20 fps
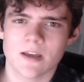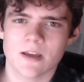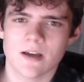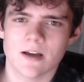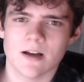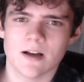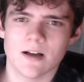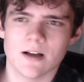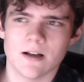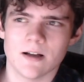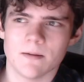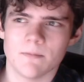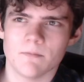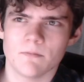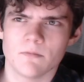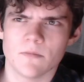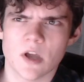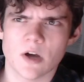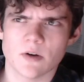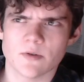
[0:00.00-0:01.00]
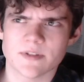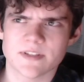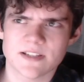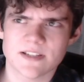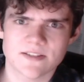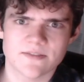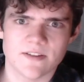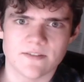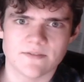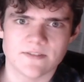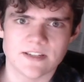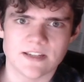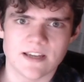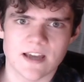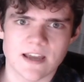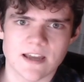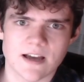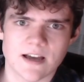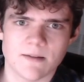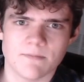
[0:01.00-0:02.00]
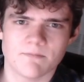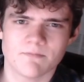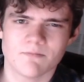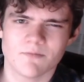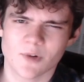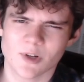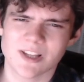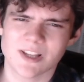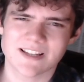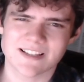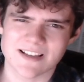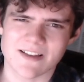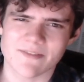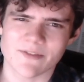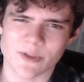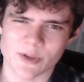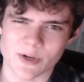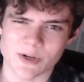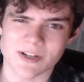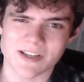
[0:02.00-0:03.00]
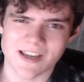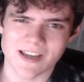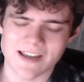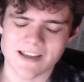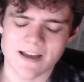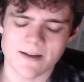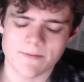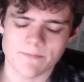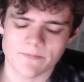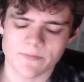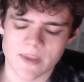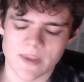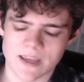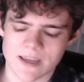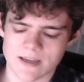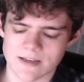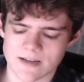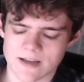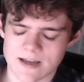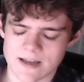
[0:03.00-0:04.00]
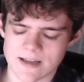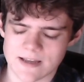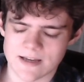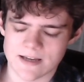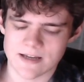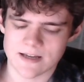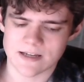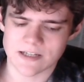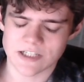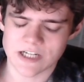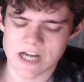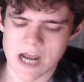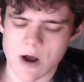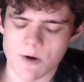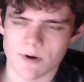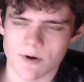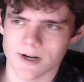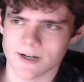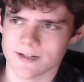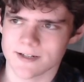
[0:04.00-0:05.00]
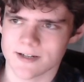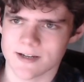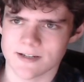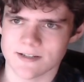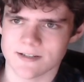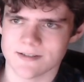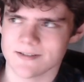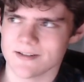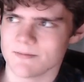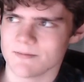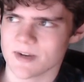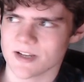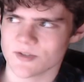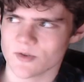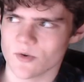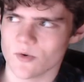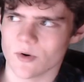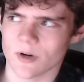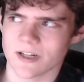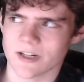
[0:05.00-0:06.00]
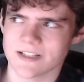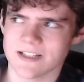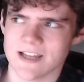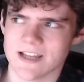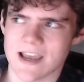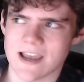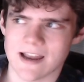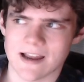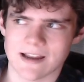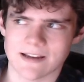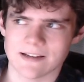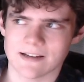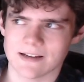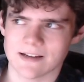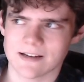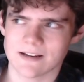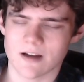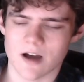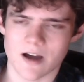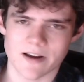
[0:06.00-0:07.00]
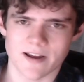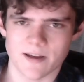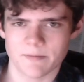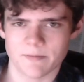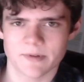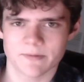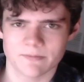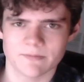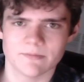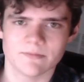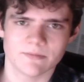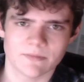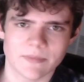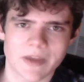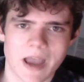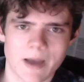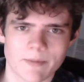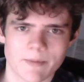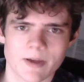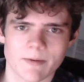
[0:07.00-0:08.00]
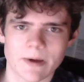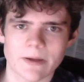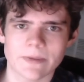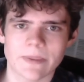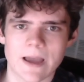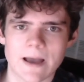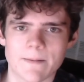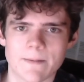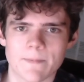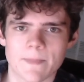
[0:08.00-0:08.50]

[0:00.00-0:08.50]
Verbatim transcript: Um, no, 6:50 a.m. Well, like 7:30 a.m. And I uh, showered and I just did my schoolwork today. I caught up. I'm happy about that.